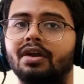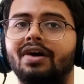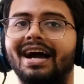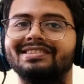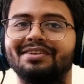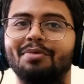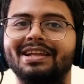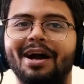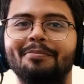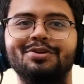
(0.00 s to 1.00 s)
Hello guys and
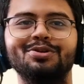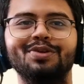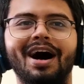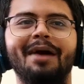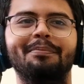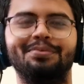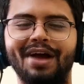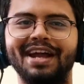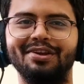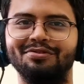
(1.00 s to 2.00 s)
welcome to a
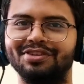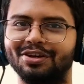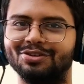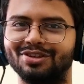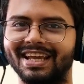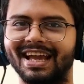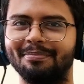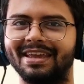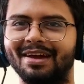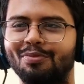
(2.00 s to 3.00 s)
brand new video. Today
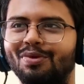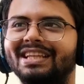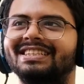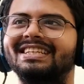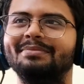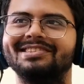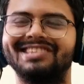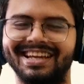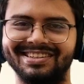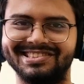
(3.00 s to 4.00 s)
I'm here with Demon
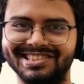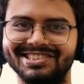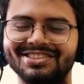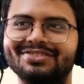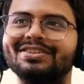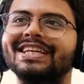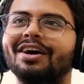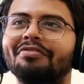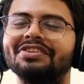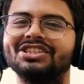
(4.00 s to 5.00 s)
Slayer Season
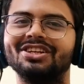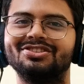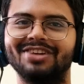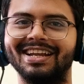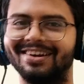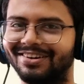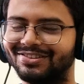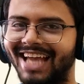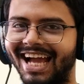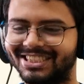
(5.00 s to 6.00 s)
three official
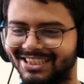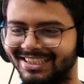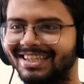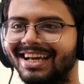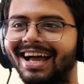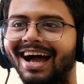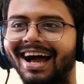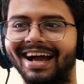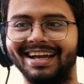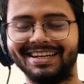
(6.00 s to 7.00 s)
trailer reaction.
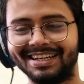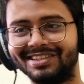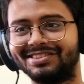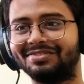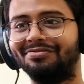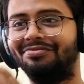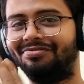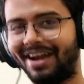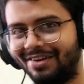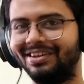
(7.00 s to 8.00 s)
Uh, it has
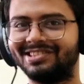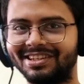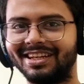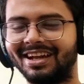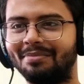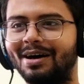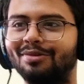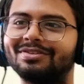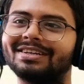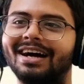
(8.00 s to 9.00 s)
very recently come
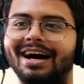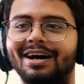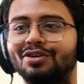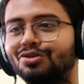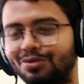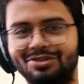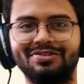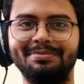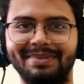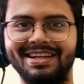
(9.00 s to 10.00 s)
out, uh, two or
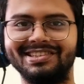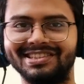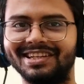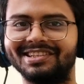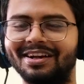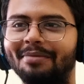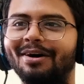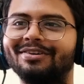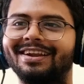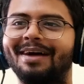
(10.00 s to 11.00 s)
three minutes it has come
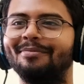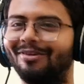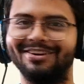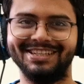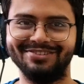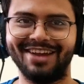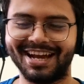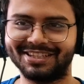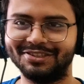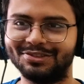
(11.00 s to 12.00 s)
out and I'm already
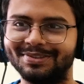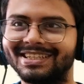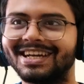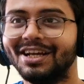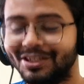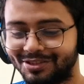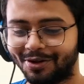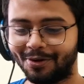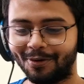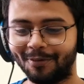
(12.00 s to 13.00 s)
reacting to it.
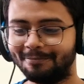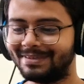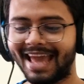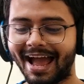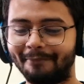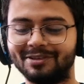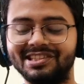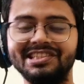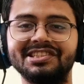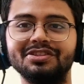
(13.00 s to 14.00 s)
So yeah,
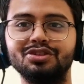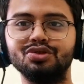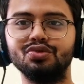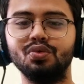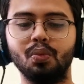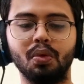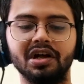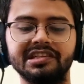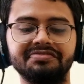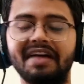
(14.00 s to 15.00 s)
Season two
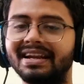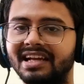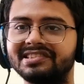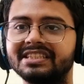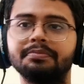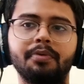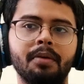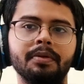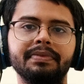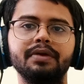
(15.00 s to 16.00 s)
was fantastic,
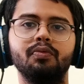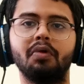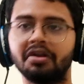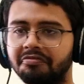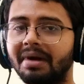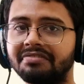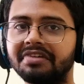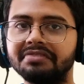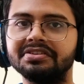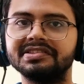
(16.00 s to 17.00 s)
probably one of my
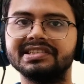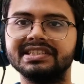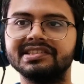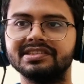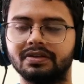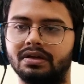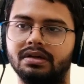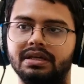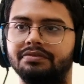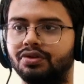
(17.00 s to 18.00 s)
favorite seasons,
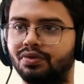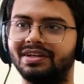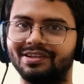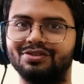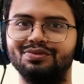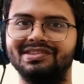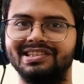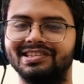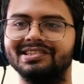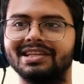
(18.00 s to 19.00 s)
uh, even though it has two
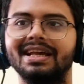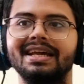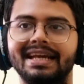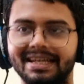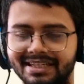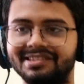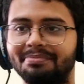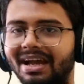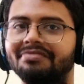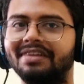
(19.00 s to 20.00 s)
seasons. It
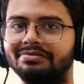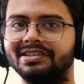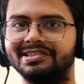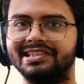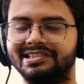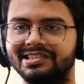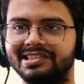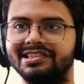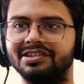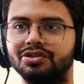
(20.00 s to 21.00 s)
is my favorite season,
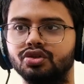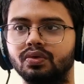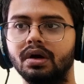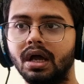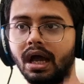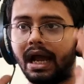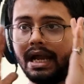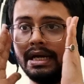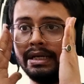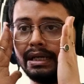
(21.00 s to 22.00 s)
Season two.
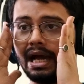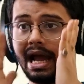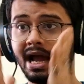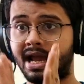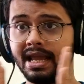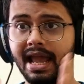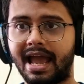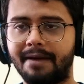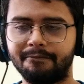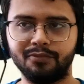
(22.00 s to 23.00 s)
And I
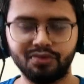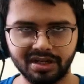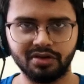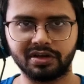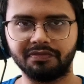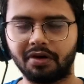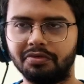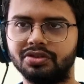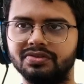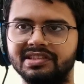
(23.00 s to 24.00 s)
am really looking
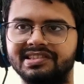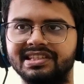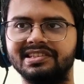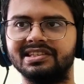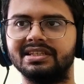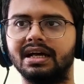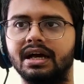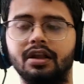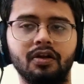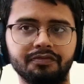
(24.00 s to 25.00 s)
forward to this season.
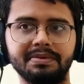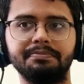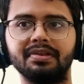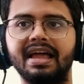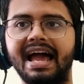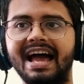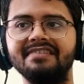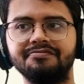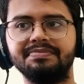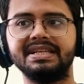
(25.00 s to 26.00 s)
Uh, a lot of people
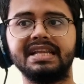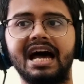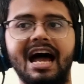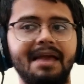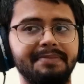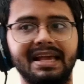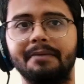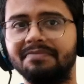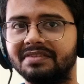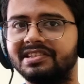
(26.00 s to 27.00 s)
have been hyping
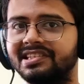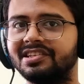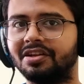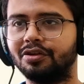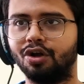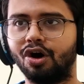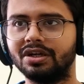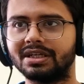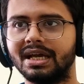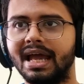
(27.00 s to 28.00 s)
up this season a
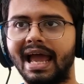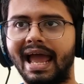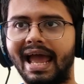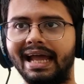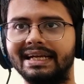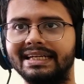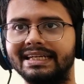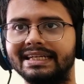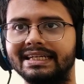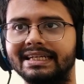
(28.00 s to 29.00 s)
lot.
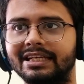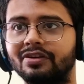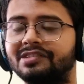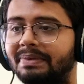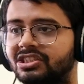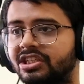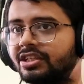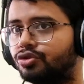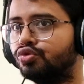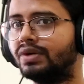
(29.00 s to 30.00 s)
And uh, you know, especially
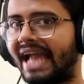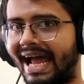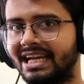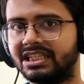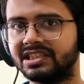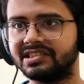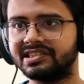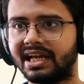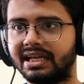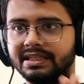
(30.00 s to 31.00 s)
the two
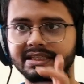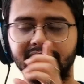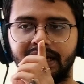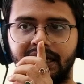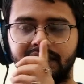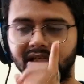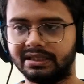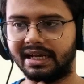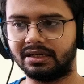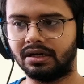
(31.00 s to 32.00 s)
characters, I uh, the,
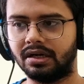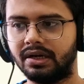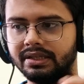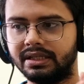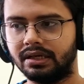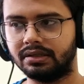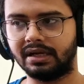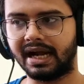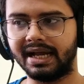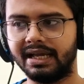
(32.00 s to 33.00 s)
that girl and the
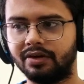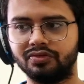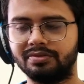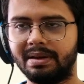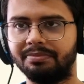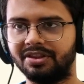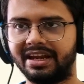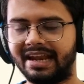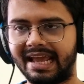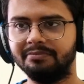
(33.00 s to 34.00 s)
other guy, I don't remember
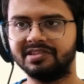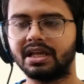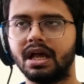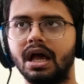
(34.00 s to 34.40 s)
their names.